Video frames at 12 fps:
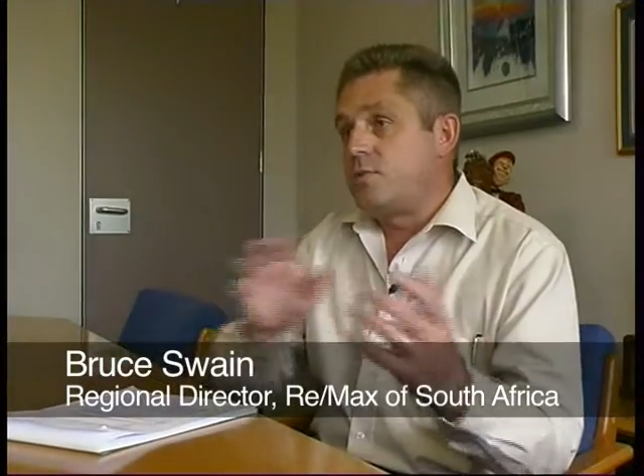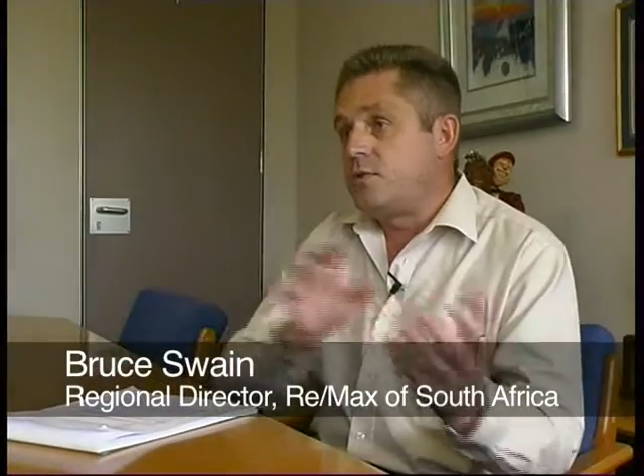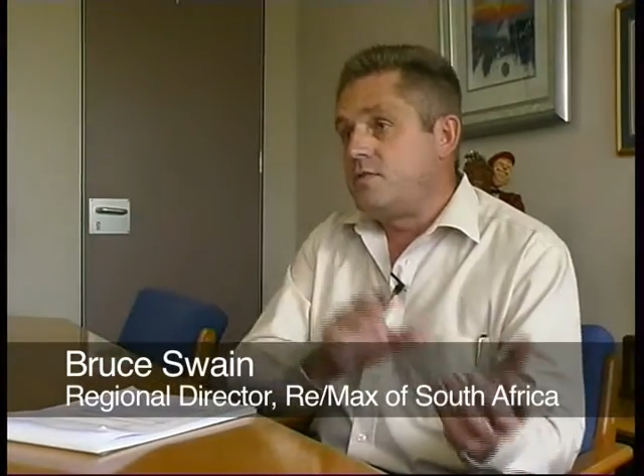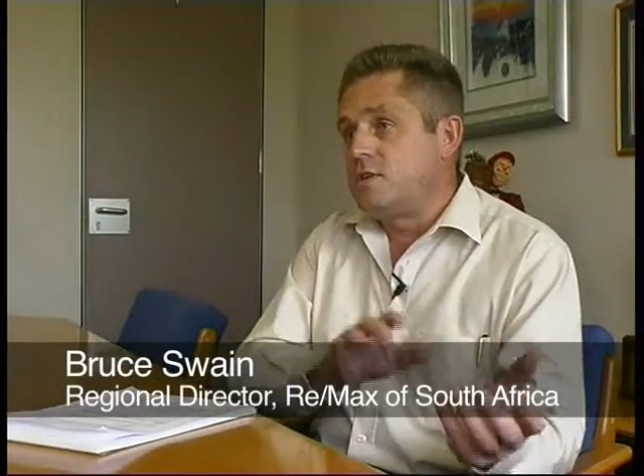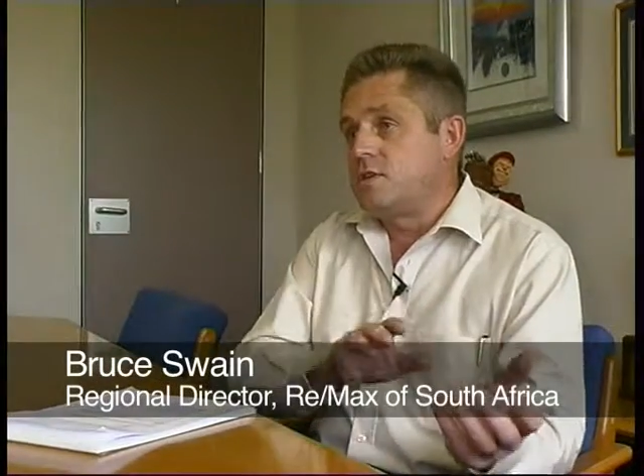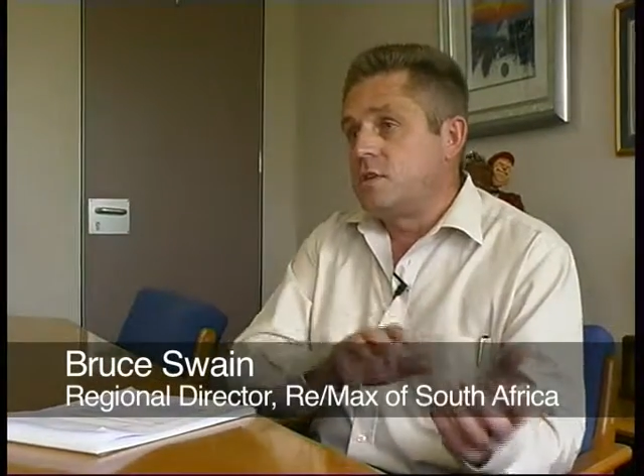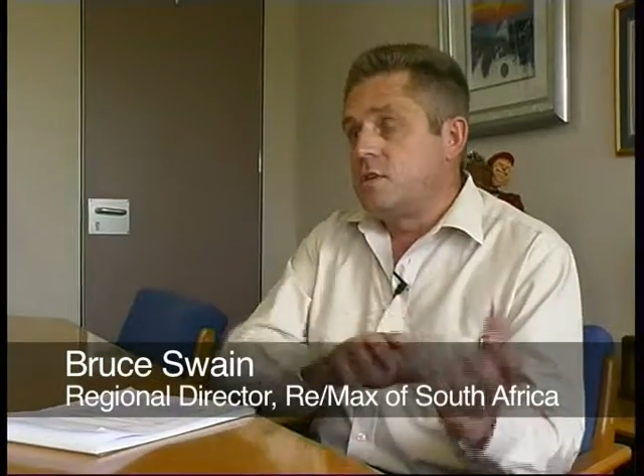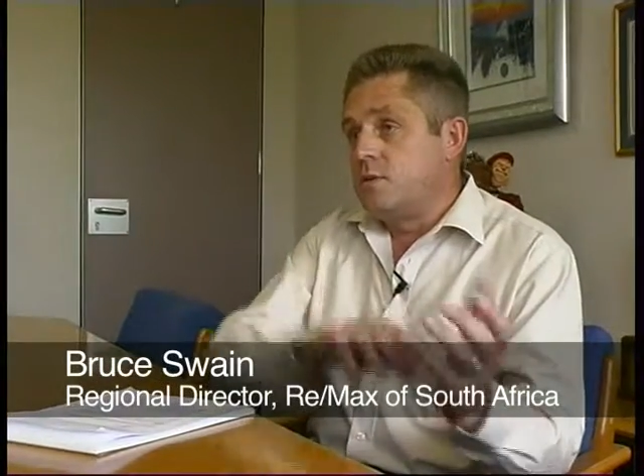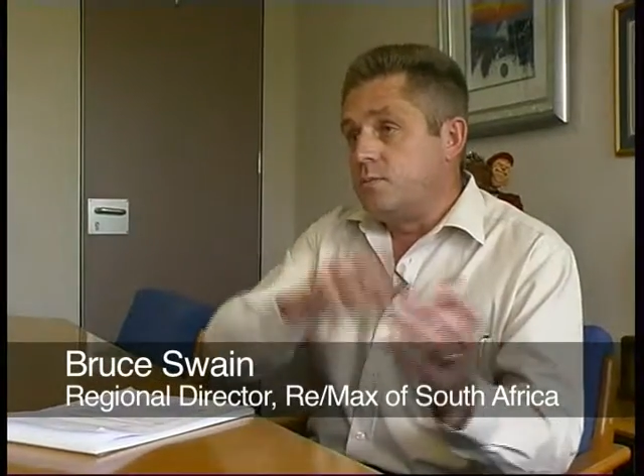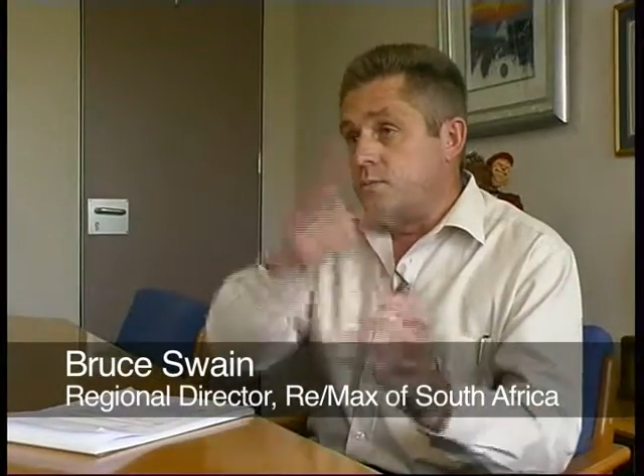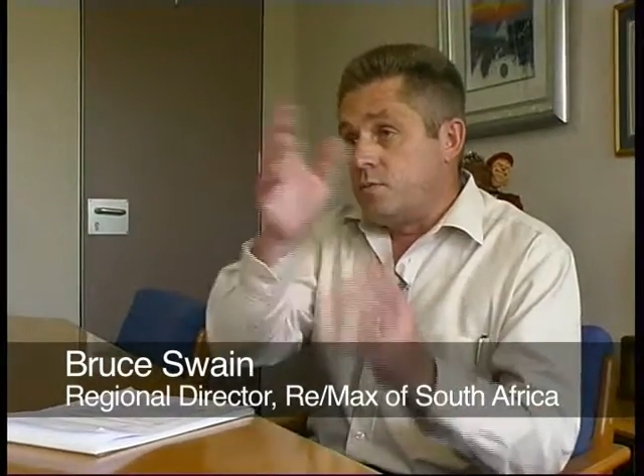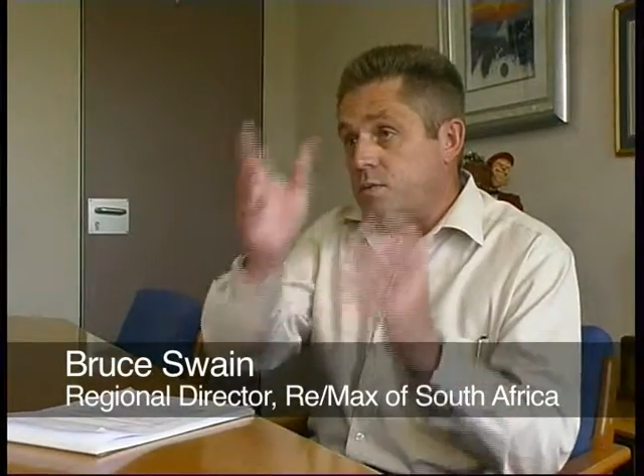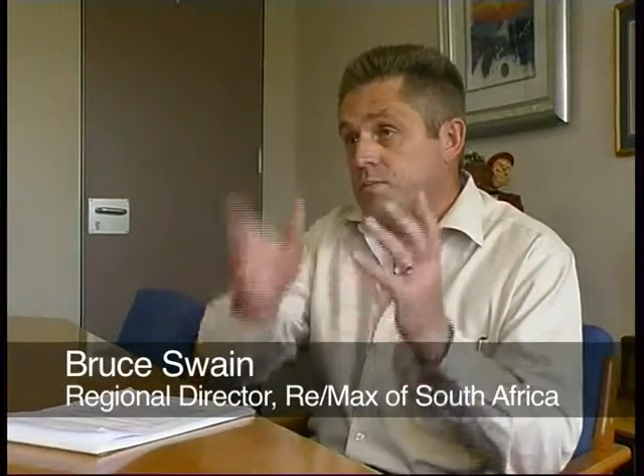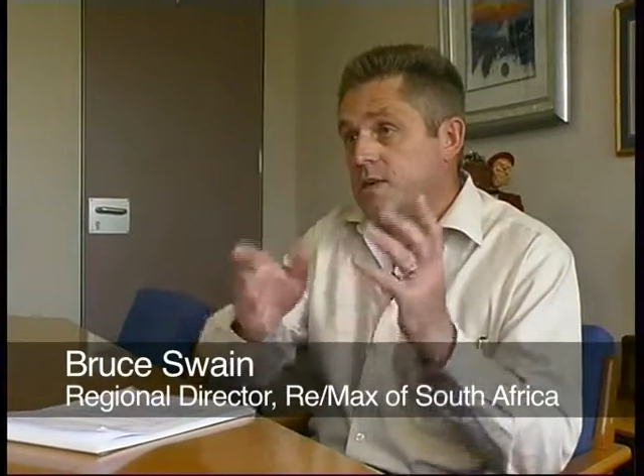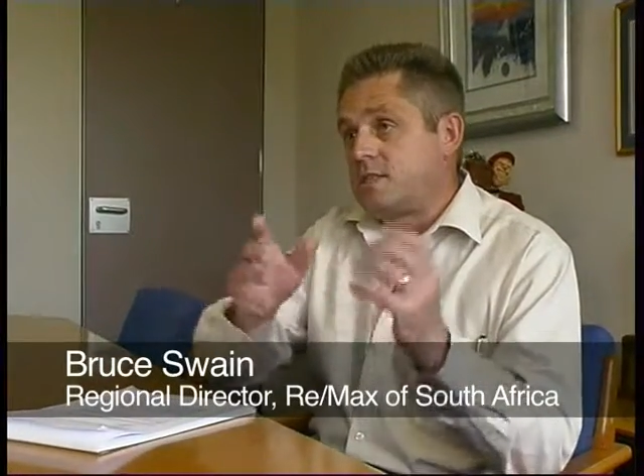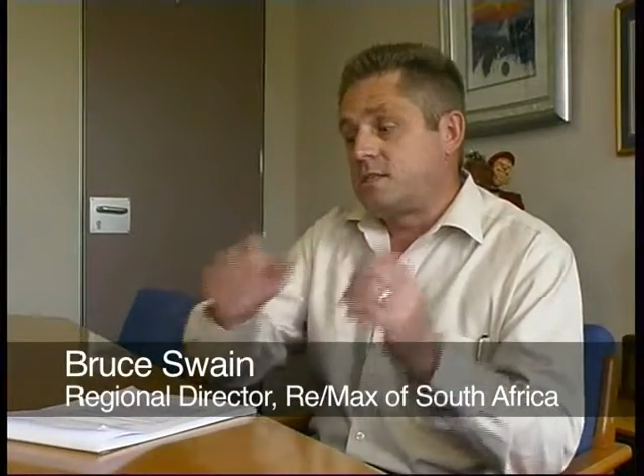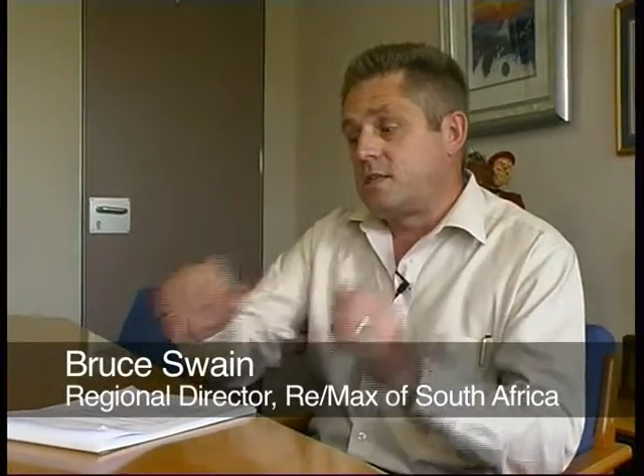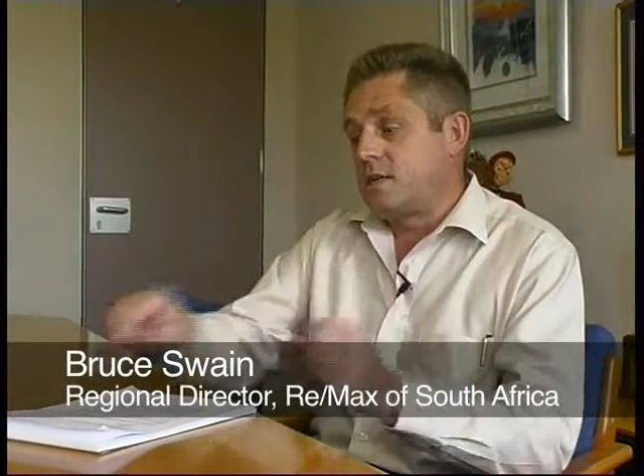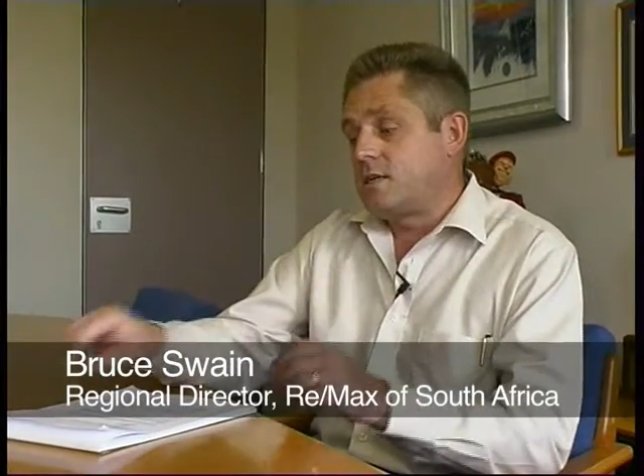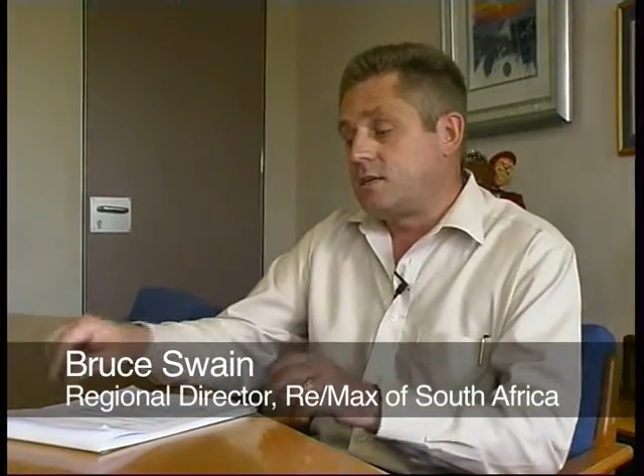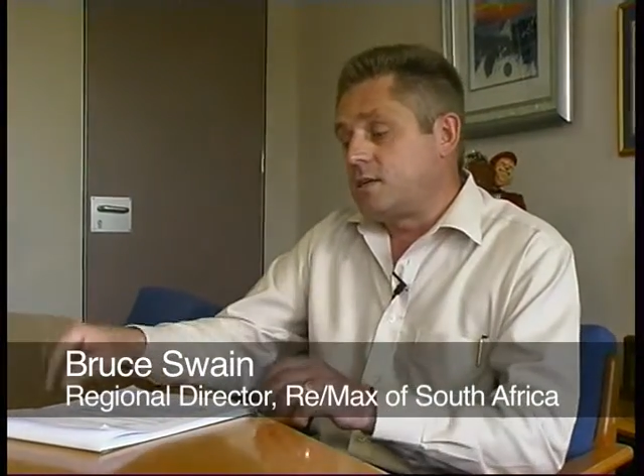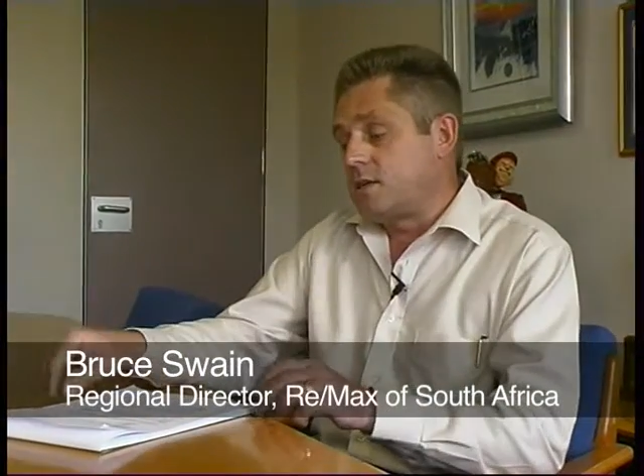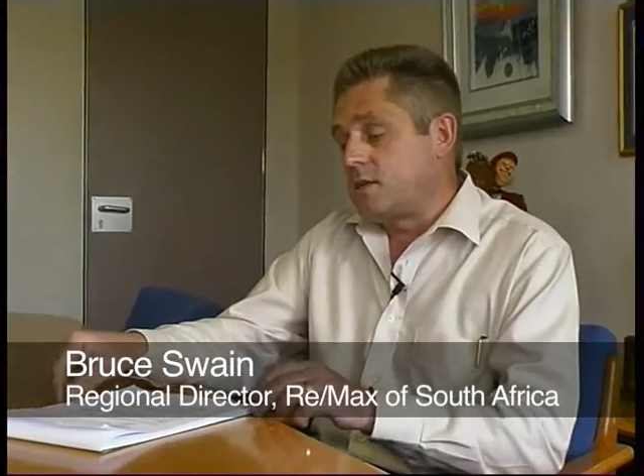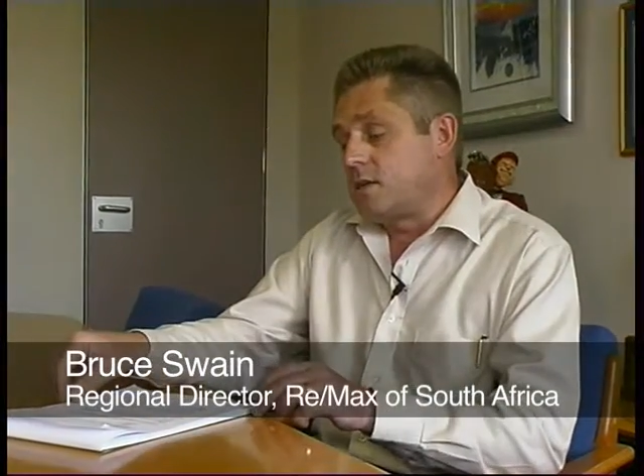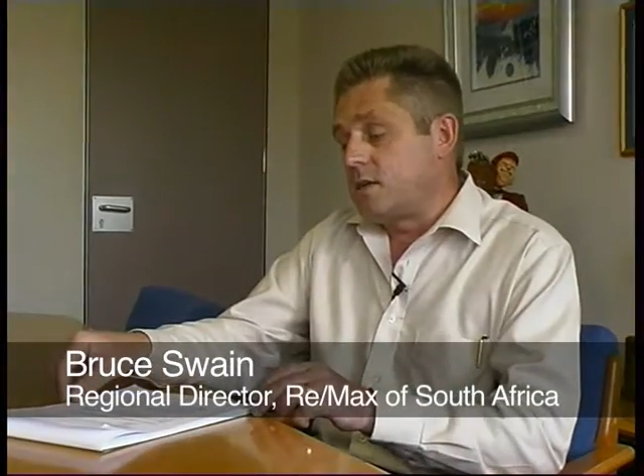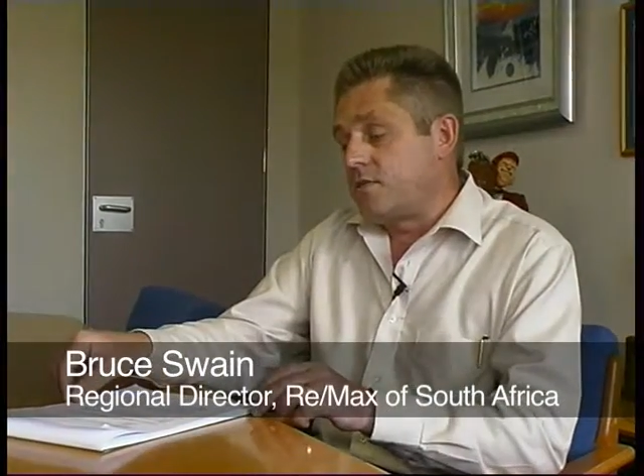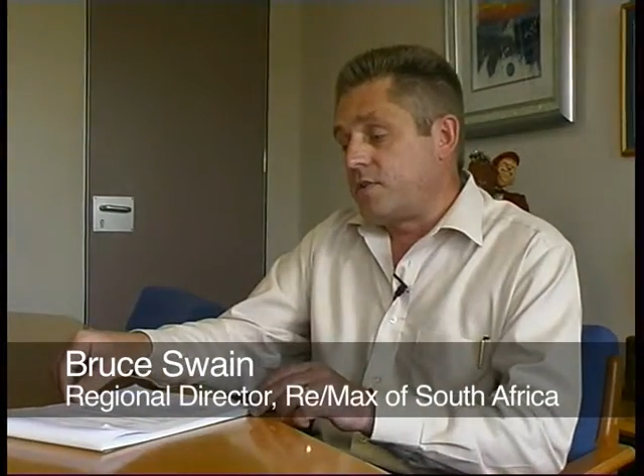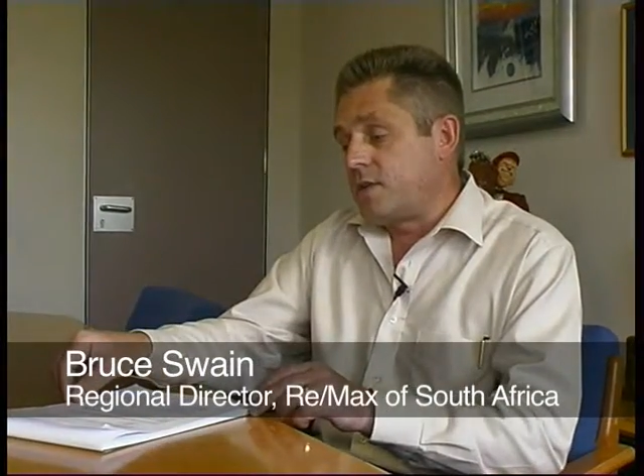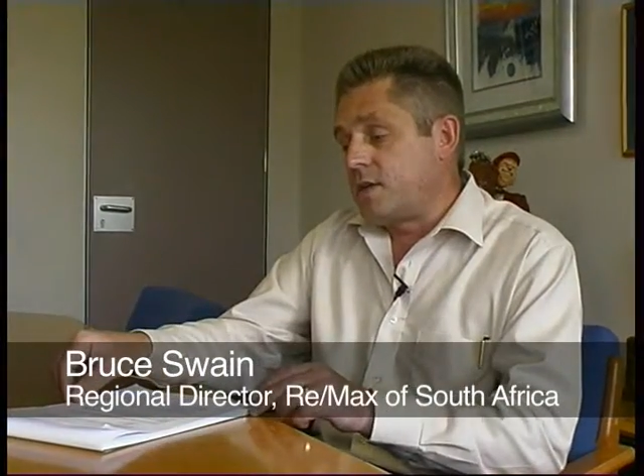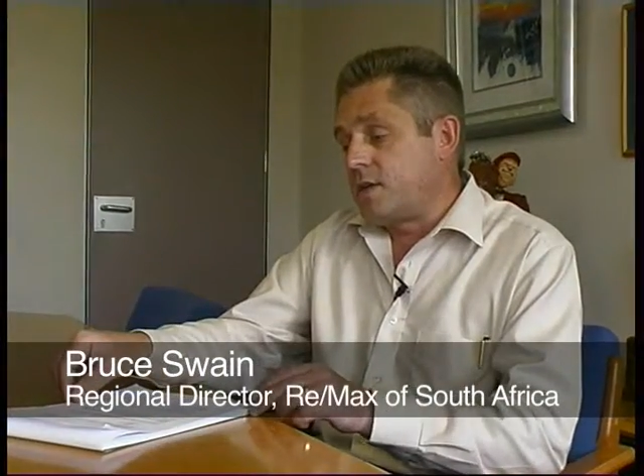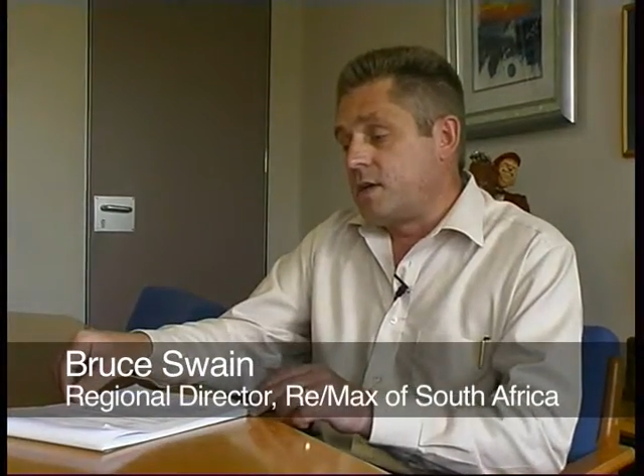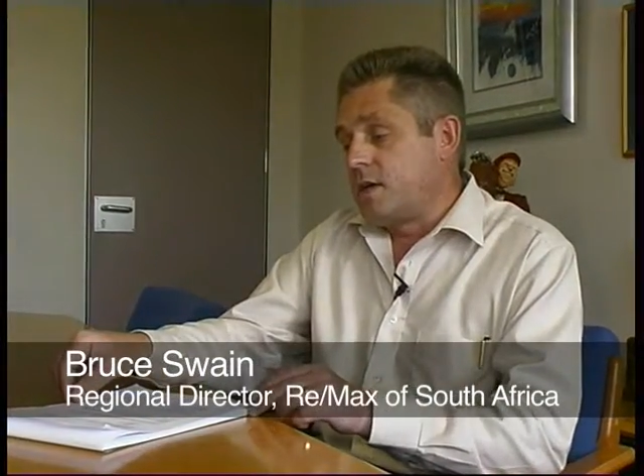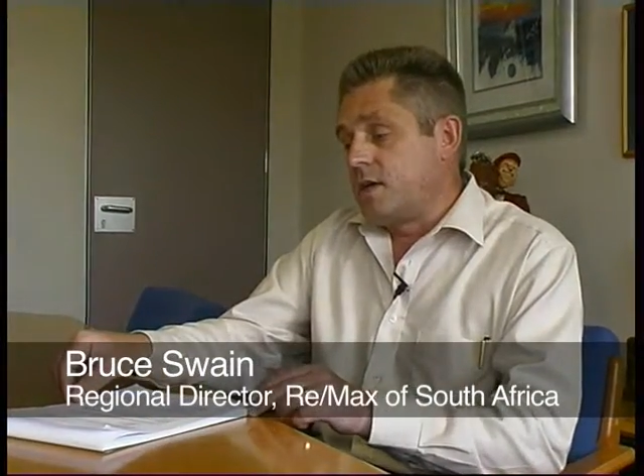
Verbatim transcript: previous boom and bust cycles in South Africa,